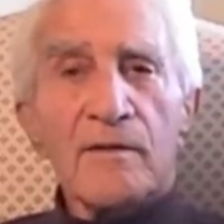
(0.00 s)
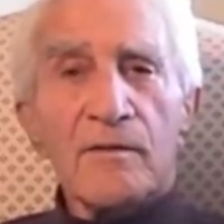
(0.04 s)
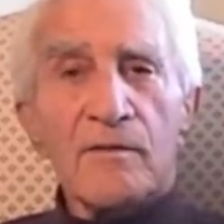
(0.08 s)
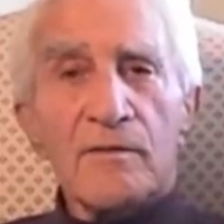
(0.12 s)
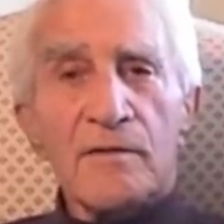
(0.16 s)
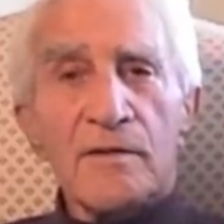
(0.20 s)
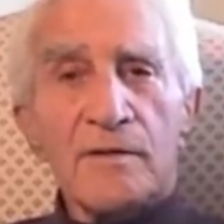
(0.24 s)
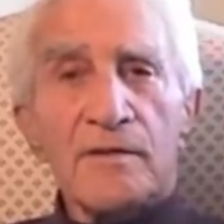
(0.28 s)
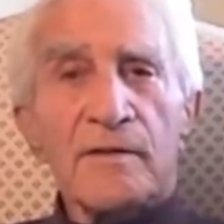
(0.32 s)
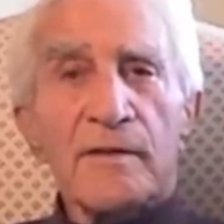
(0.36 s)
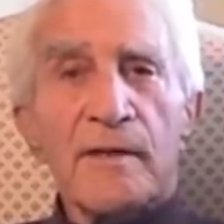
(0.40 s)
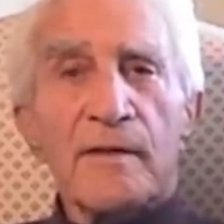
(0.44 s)

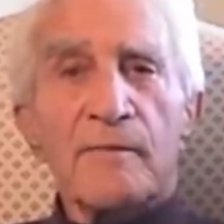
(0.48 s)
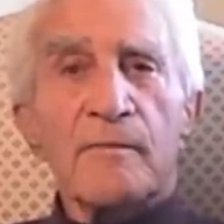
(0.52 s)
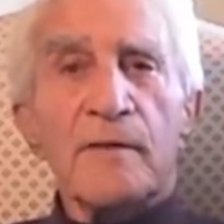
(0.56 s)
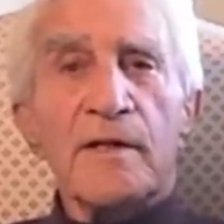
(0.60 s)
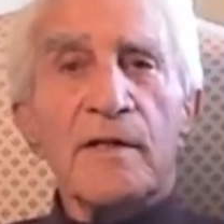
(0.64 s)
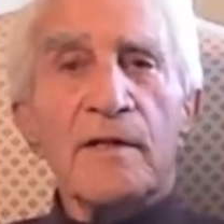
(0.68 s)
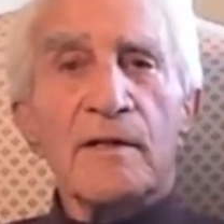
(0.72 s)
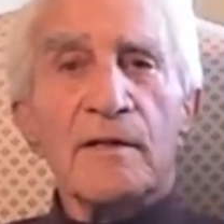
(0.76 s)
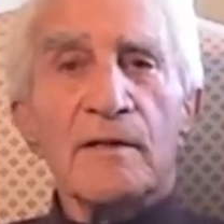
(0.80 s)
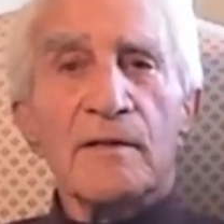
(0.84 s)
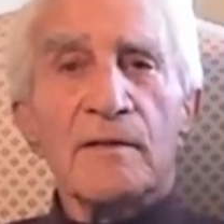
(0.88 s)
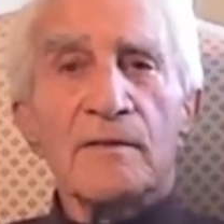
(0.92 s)
You just let
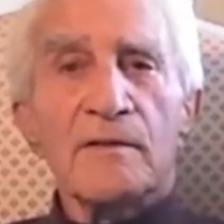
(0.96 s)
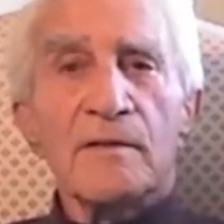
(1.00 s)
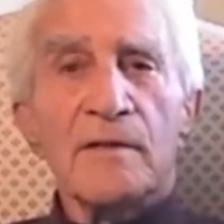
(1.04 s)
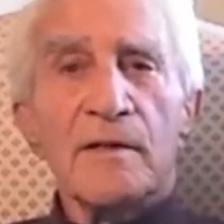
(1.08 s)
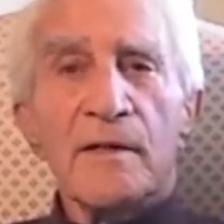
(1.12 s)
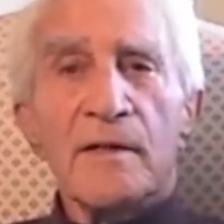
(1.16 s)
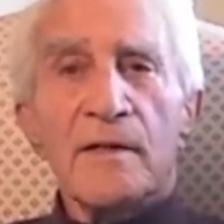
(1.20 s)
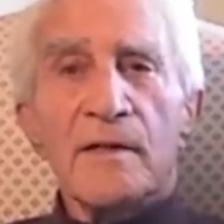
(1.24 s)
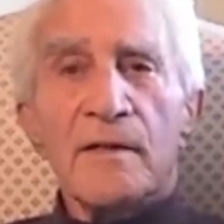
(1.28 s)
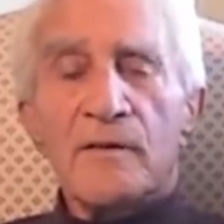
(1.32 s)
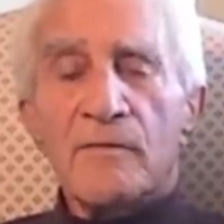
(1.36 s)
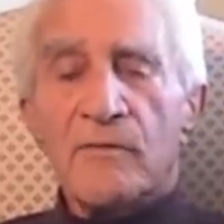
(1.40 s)
me know.
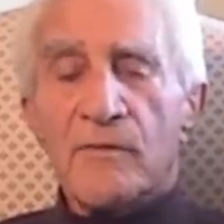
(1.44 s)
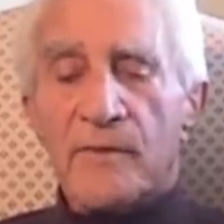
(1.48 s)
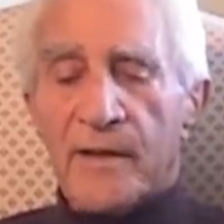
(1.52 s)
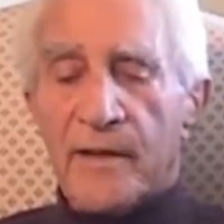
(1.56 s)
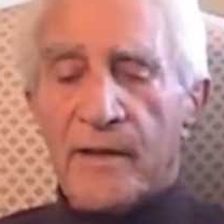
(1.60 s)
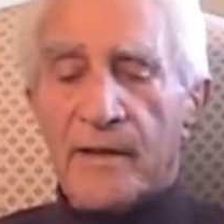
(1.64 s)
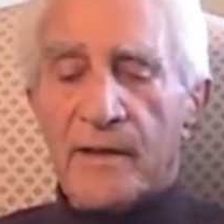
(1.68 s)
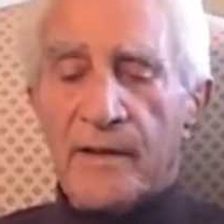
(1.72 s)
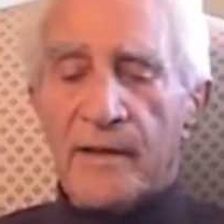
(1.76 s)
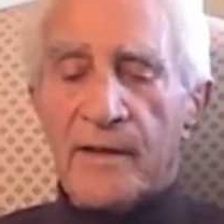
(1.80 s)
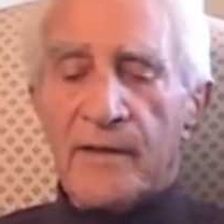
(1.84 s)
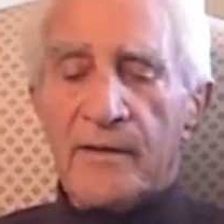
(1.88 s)
We
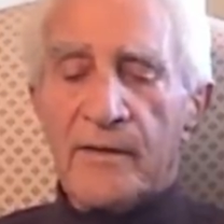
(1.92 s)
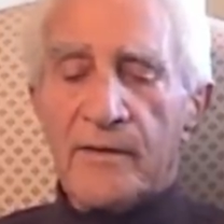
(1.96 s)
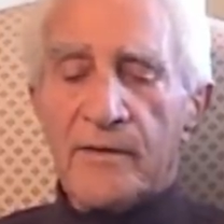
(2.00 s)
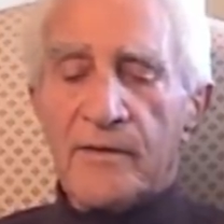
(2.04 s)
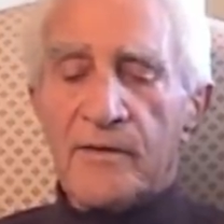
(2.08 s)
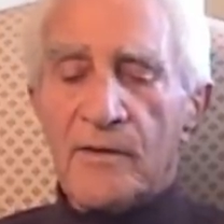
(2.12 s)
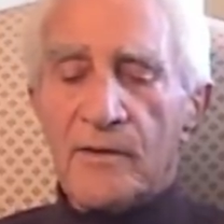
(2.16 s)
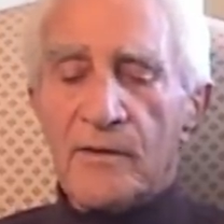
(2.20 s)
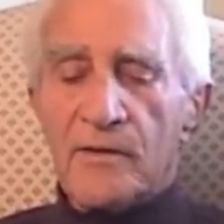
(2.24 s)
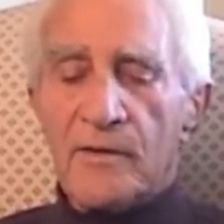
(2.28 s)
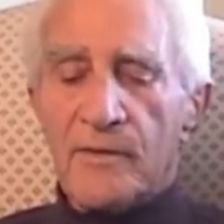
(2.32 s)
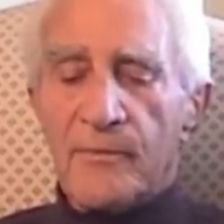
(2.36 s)
can either
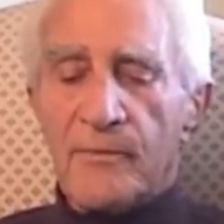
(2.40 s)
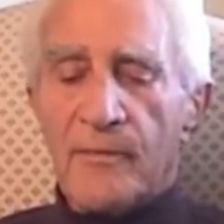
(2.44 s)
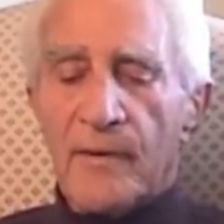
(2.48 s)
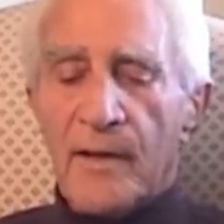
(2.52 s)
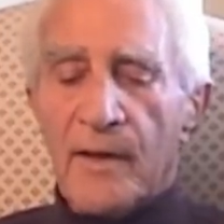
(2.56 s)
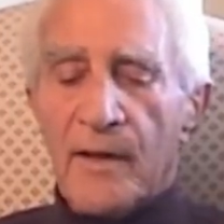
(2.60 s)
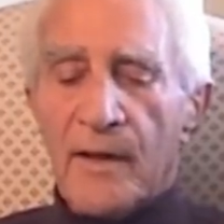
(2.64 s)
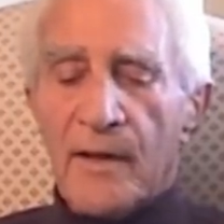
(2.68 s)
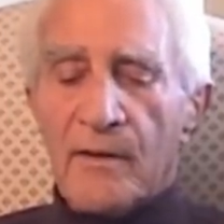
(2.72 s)
do it